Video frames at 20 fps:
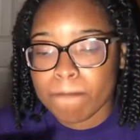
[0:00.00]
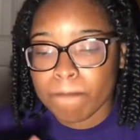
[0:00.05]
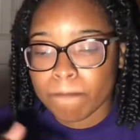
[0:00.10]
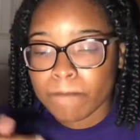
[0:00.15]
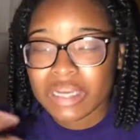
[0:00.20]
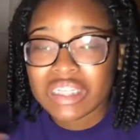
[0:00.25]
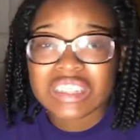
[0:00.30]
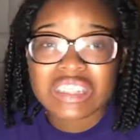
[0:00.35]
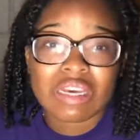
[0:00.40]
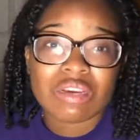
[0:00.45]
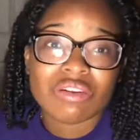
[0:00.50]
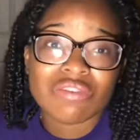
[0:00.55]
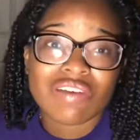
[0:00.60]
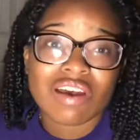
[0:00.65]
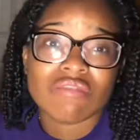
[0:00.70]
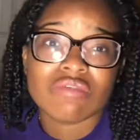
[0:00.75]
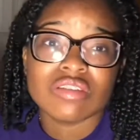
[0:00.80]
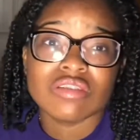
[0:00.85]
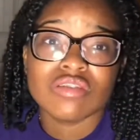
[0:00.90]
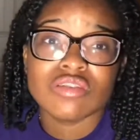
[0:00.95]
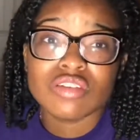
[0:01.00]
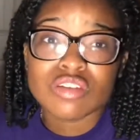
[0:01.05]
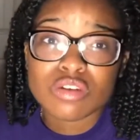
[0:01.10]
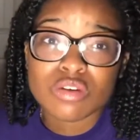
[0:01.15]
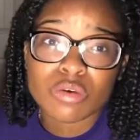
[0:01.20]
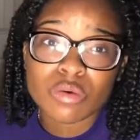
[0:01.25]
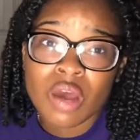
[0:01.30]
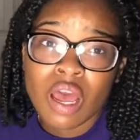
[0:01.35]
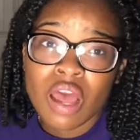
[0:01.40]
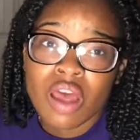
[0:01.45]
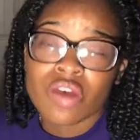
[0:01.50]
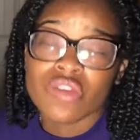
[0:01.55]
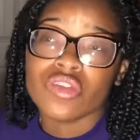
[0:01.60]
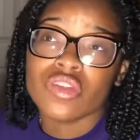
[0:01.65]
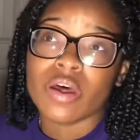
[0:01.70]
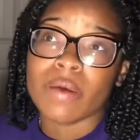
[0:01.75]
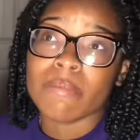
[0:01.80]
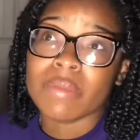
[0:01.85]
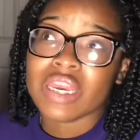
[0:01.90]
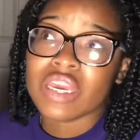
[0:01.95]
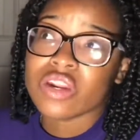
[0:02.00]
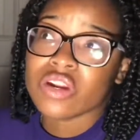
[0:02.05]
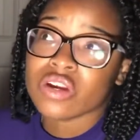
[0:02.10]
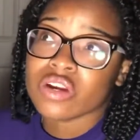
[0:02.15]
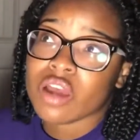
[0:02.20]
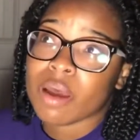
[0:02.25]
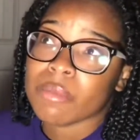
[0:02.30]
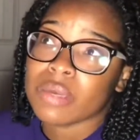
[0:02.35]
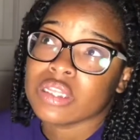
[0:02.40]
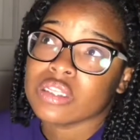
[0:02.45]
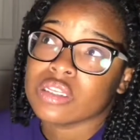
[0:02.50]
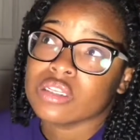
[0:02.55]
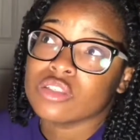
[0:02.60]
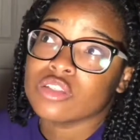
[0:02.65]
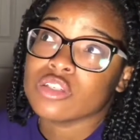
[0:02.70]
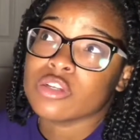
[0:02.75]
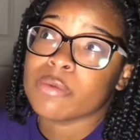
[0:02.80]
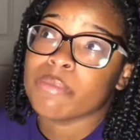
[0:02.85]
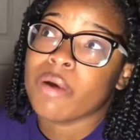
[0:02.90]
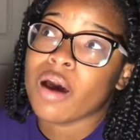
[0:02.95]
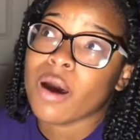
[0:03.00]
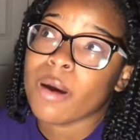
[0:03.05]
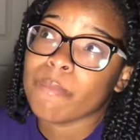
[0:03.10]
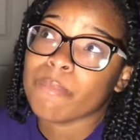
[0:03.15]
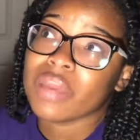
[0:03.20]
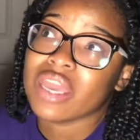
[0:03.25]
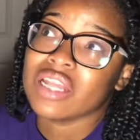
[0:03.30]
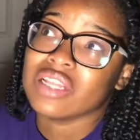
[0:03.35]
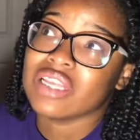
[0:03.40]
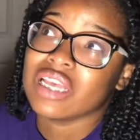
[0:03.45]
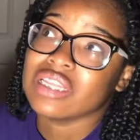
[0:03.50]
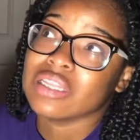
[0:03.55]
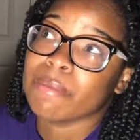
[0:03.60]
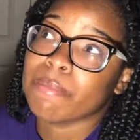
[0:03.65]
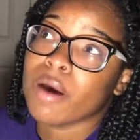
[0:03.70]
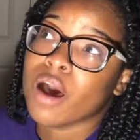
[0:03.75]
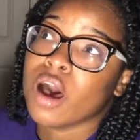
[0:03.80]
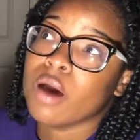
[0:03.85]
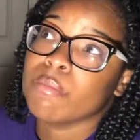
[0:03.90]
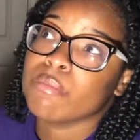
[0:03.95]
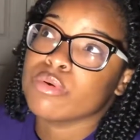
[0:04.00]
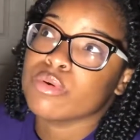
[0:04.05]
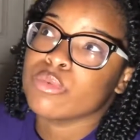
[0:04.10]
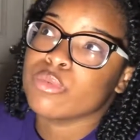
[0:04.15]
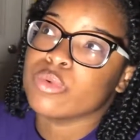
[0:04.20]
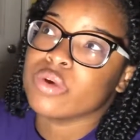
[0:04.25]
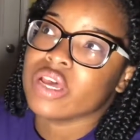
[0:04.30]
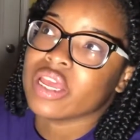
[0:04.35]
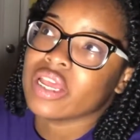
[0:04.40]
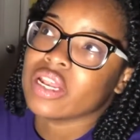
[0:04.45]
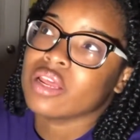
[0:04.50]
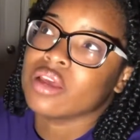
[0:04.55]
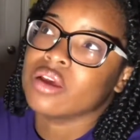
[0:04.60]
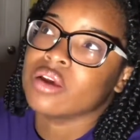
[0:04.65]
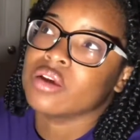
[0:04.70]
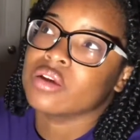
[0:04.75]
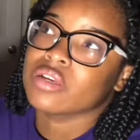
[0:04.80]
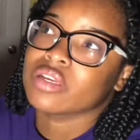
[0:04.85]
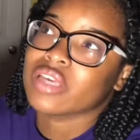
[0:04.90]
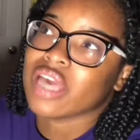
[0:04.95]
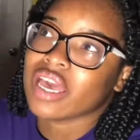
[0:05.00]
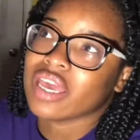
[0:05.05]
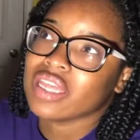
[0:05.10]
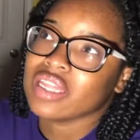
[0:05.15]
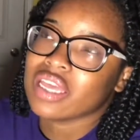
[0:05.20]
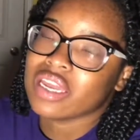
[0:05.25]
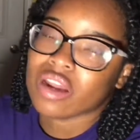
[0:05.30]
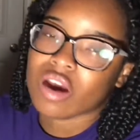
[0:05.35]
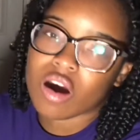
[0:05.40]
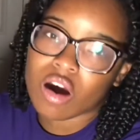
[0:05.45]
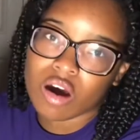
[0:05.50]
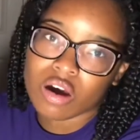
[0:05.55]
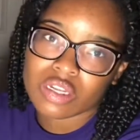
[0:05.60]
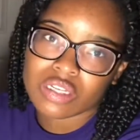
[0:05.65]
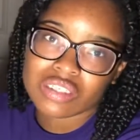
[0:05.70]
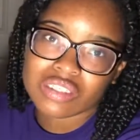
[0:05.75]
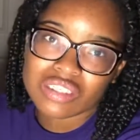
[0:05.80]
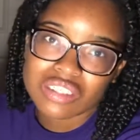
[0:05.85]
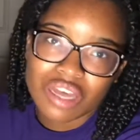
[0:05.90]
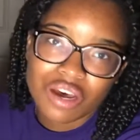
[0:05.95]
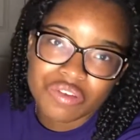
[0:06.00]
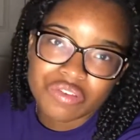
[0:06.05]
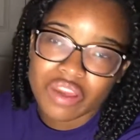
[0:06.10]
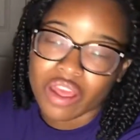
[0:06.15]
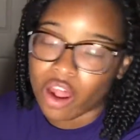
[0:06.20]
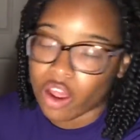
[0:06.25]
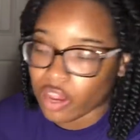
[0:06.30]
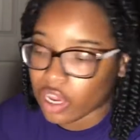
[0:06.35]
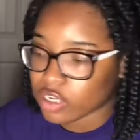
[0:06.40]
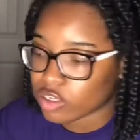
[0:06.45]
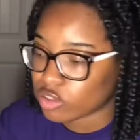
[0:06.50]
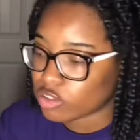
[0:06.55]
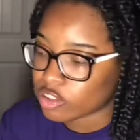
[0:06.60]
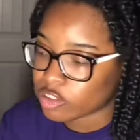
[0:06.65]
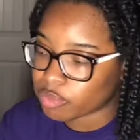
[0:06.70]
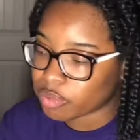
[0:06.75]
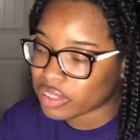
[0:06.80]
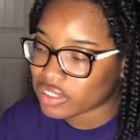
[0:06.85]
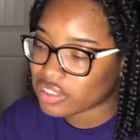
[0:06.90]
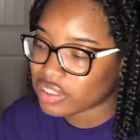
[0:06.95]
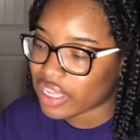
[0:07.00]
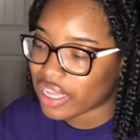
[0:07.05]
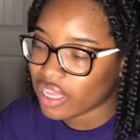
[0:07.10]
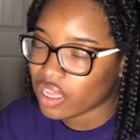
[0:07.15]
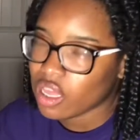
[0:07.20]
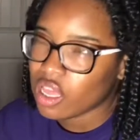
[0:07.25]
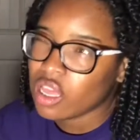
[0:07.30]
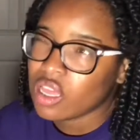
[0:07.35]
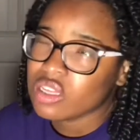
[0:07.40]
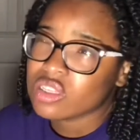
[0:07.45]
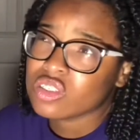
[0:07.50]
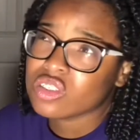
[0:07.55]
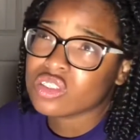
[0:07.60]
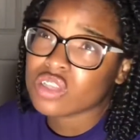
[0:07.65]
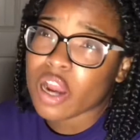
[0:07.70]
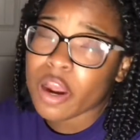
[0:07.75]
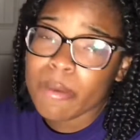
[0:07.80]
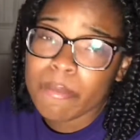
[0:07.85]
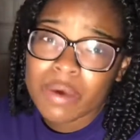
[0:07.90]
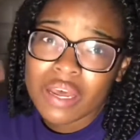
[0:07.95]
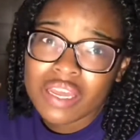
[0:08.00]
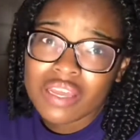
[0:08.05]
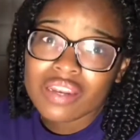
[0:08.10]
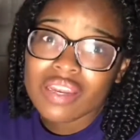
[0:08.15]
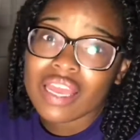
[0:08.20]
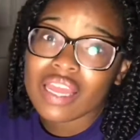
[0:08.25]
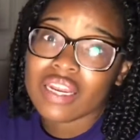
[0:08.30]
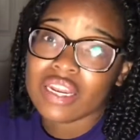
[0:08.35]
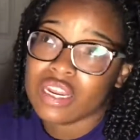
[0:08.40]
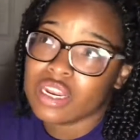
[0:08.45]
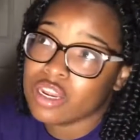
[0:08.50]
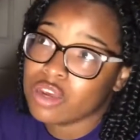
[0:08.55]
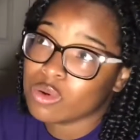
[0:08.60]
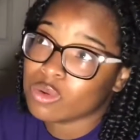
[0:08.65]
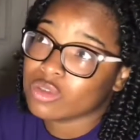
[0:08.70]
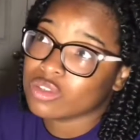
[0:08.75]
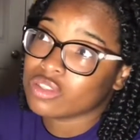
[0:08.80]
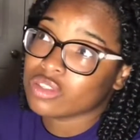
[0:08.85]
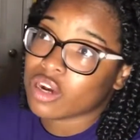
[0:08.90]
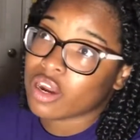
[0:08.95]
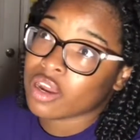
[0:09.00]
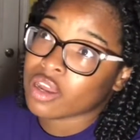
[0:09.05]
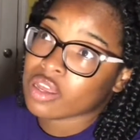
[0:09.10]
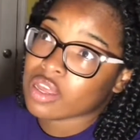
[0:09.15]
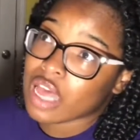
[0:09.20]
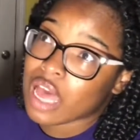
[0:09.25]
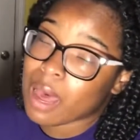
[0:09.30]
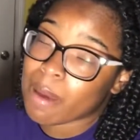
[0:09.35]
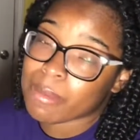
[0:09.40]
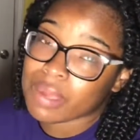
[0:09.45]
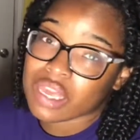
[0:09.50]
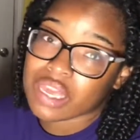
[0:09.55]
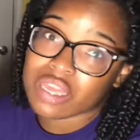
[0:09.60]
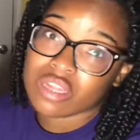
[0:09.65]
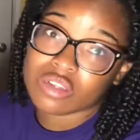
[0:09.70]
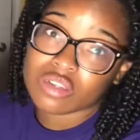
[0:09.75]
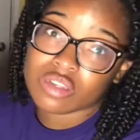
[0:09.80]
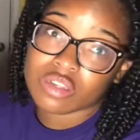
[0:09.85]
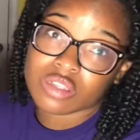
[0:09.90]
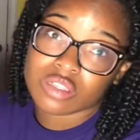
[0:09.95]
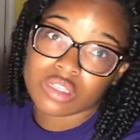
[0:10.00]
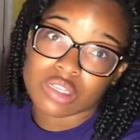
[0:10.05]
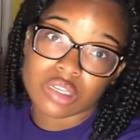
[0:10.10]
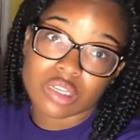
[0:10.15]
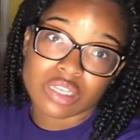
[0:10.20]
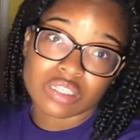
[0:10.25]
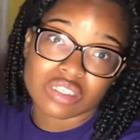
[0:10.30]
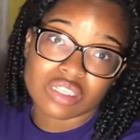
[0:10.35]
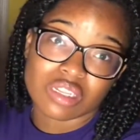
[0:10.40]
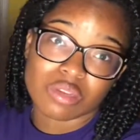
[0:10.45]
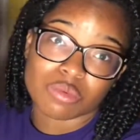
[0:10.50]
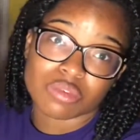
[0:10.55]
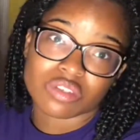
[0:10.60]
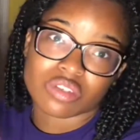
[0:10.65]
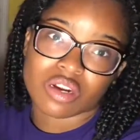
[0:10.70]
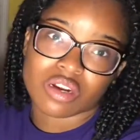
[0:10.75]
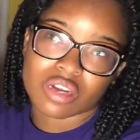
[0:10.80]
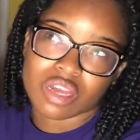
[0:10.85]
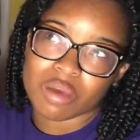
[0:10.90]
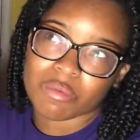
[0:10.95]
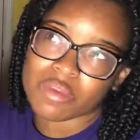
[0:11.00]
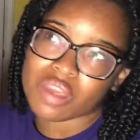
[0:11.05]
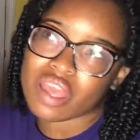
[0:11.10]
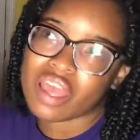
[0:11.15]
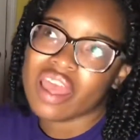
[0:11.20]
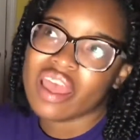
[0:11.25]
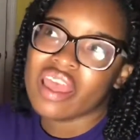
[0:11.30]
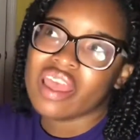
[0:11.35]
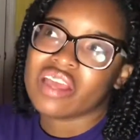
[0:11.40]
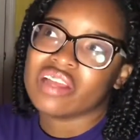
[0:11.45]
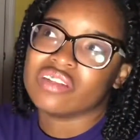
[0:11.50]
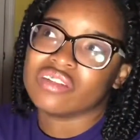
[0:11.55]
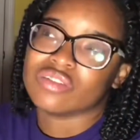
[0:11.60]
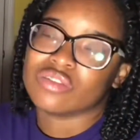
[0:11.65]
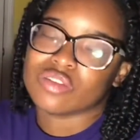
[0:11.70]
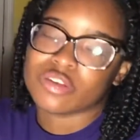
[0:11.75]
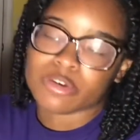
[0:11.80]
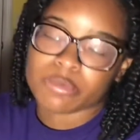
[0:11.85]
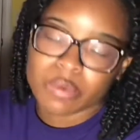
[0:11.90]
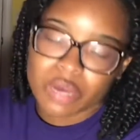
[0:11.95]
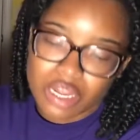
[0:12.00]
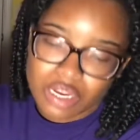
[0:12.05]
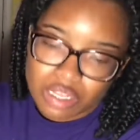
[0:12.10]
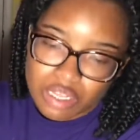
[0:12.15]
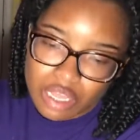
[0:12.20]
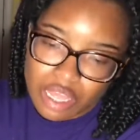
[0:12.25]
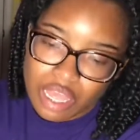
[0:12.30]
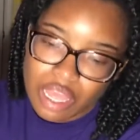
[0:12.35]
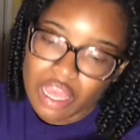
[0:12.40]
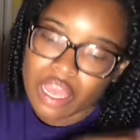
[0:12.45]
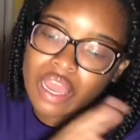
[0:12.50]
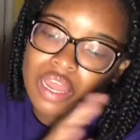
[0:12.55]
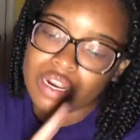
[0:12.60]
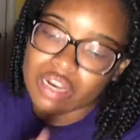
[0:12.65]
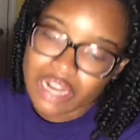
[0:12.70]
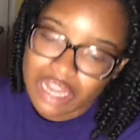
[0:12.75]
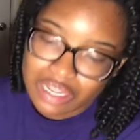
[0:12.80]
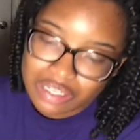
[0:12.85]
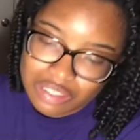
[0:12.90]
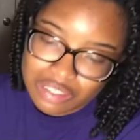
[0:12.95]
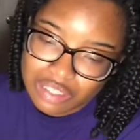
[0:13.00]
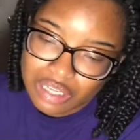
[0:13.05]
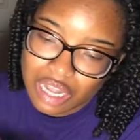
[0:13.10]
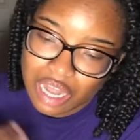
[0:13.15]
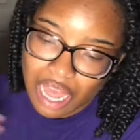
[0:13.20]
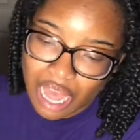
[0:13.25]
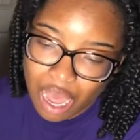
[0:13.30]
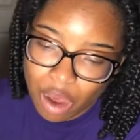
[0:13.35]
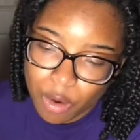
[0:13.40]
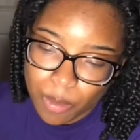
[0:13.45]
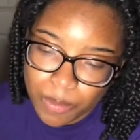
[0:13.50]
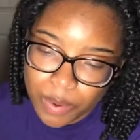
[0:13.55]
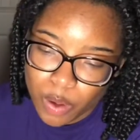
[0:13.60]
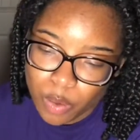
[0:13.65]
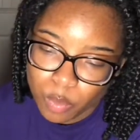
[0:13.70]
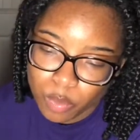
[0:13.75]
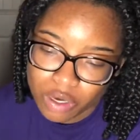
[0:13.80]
put the 75 into the meter, into the pump, and then the pump would calculate it all itself. All you gotta do is just press that start button, and then it will start coming in. The insulin will start coming into your body, and that's how a pump